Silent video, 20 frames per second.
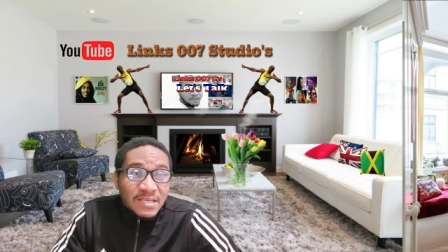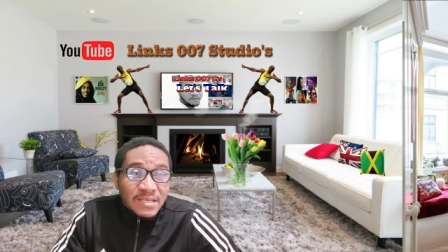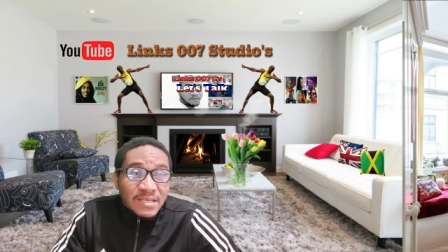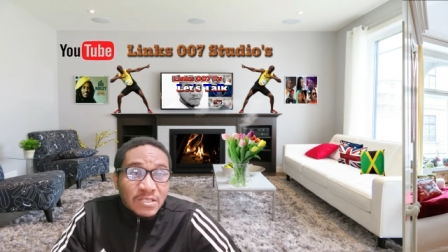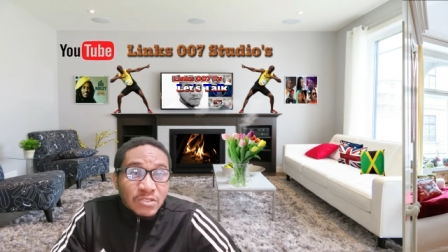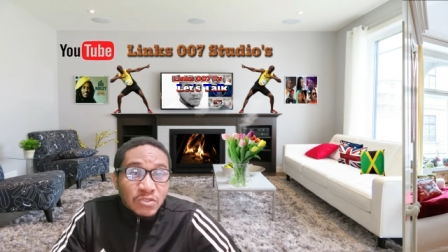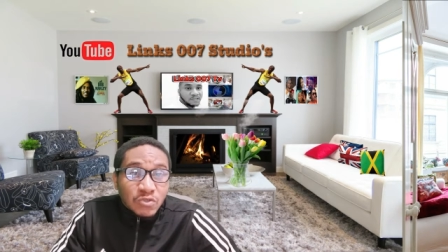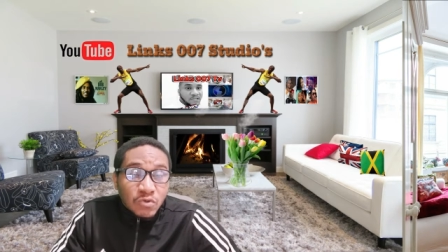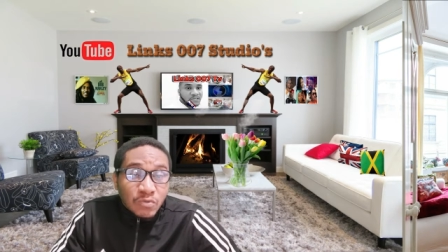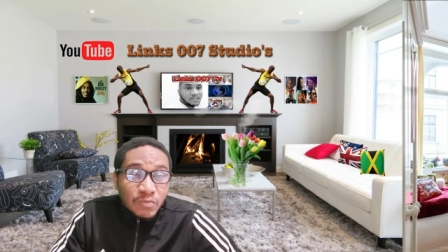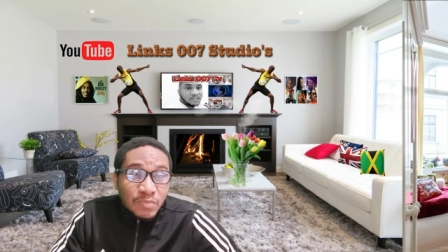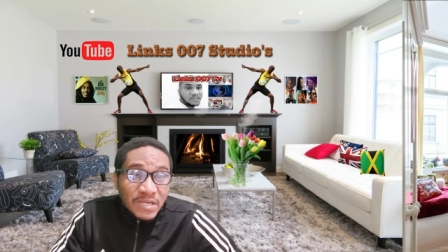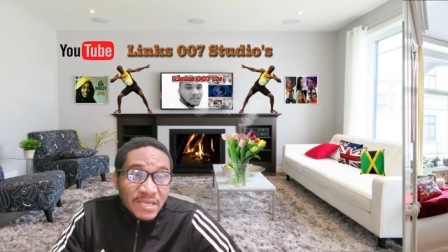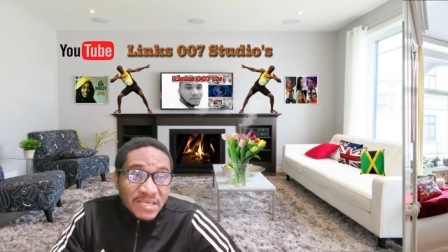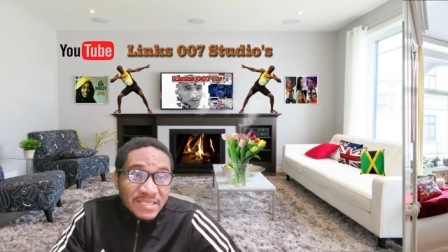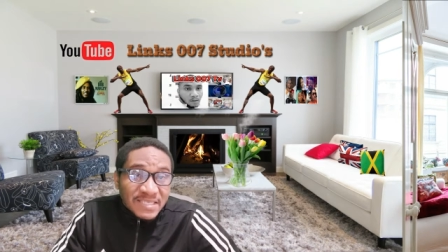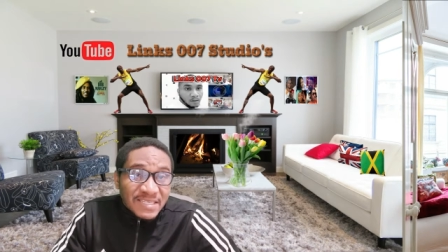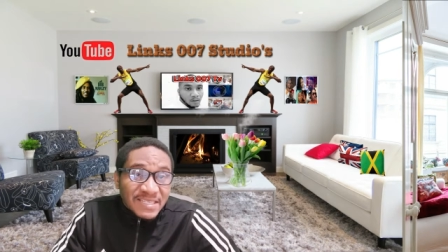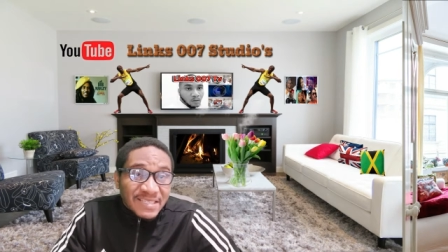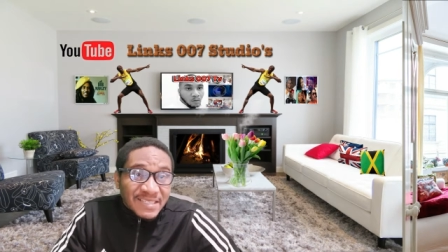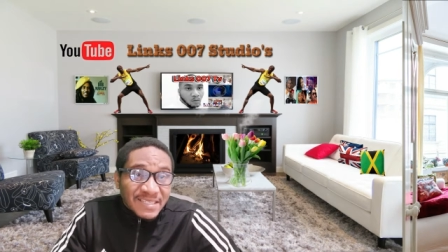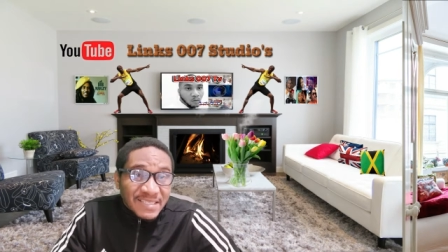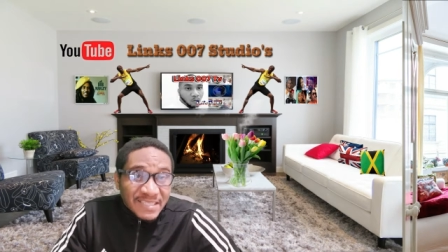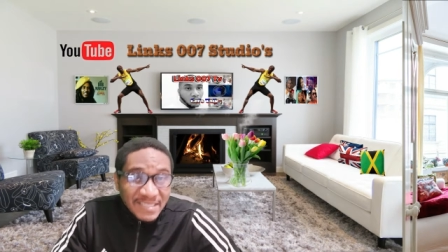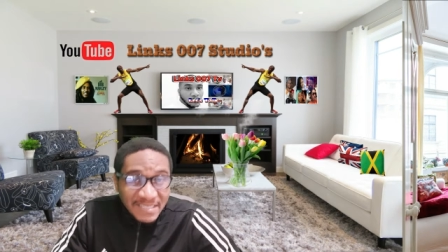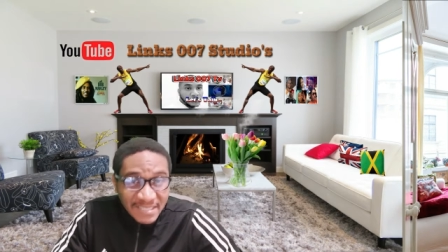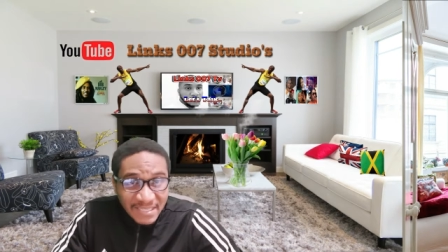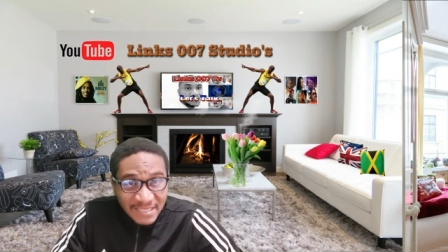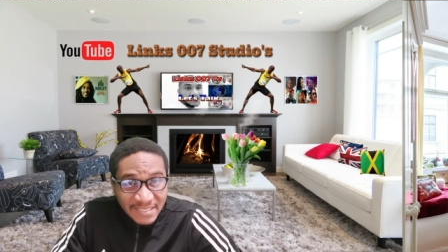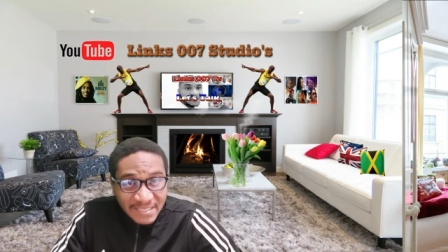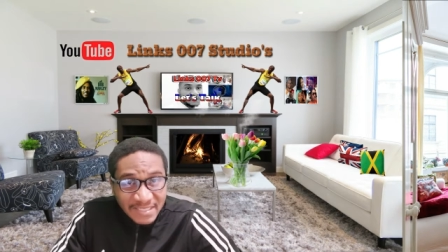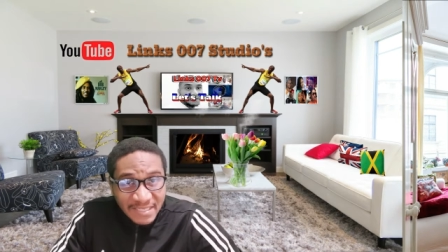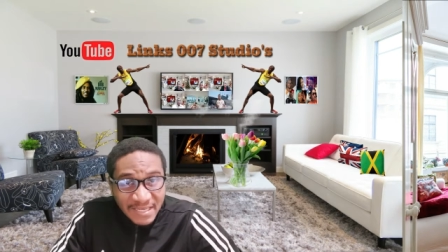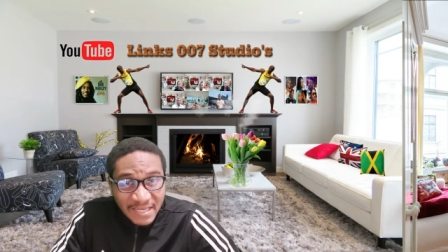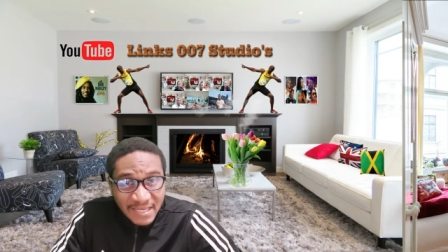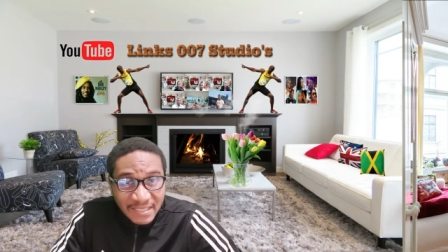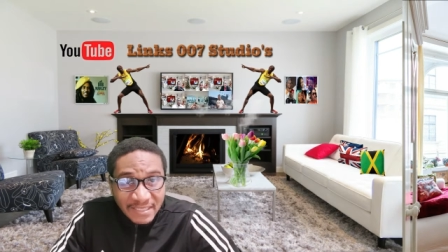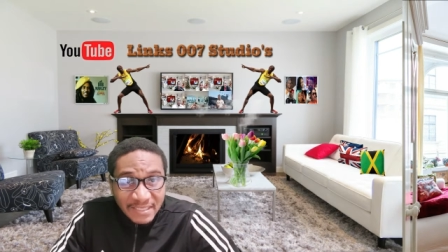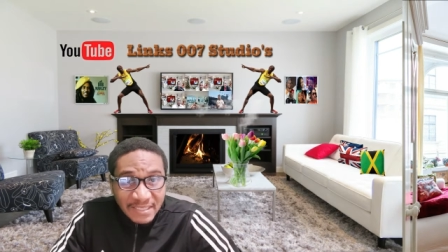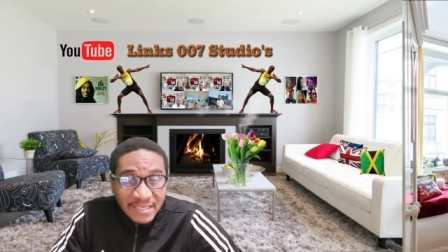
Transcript: took place in this incident,